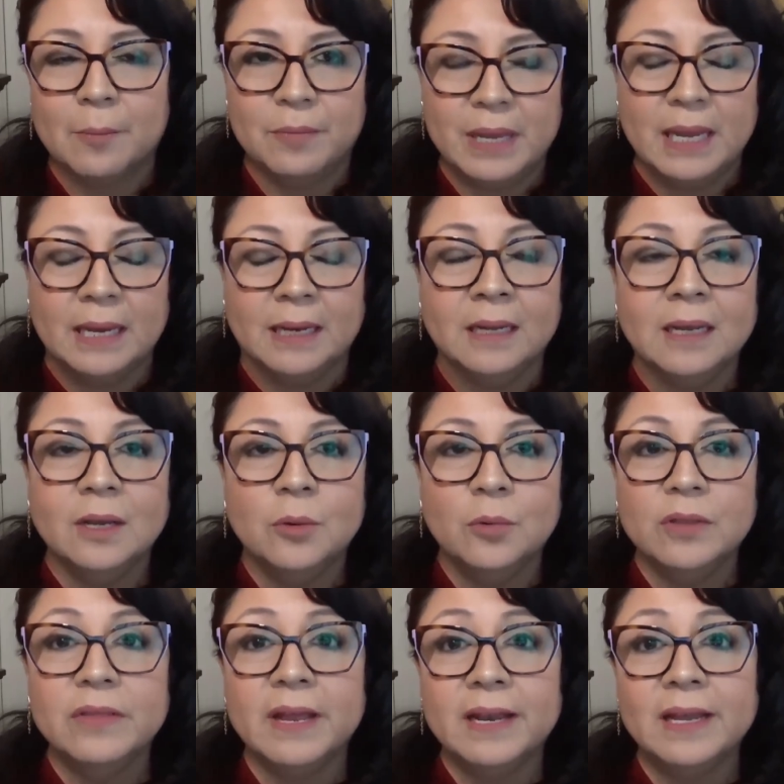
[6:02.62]
mean?
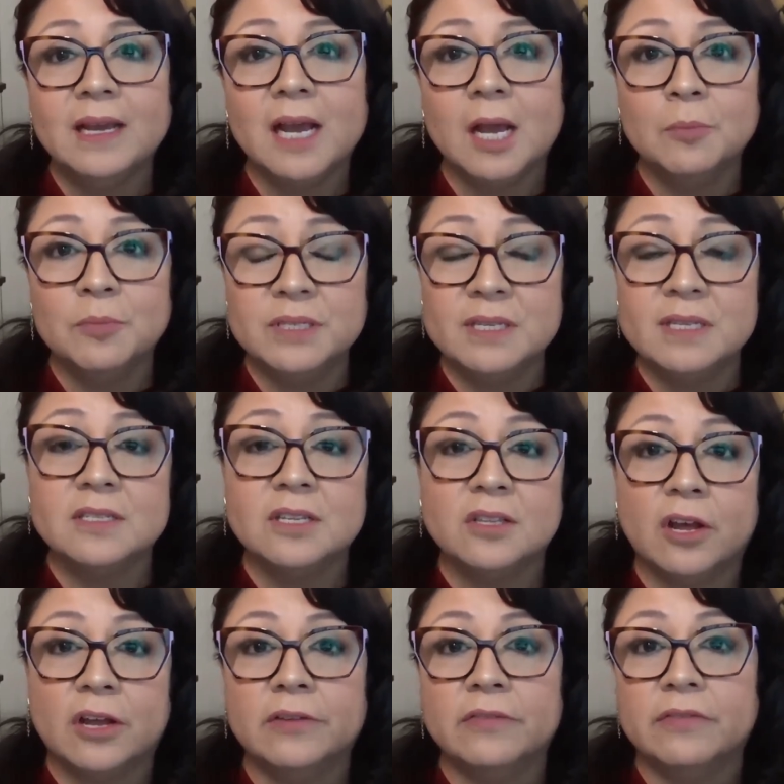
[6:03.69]
Well, that encompasses a
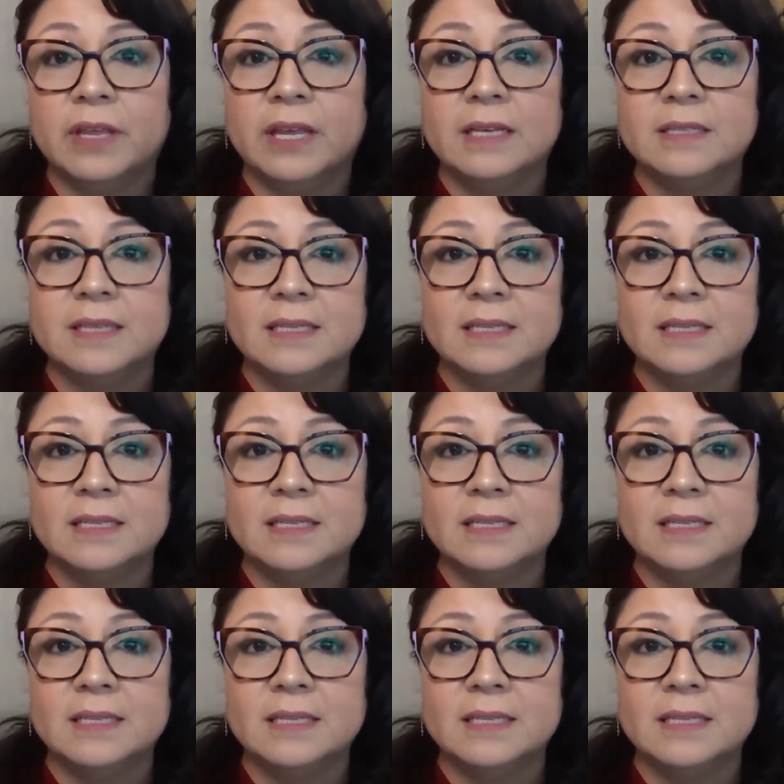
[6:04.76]
lot of things.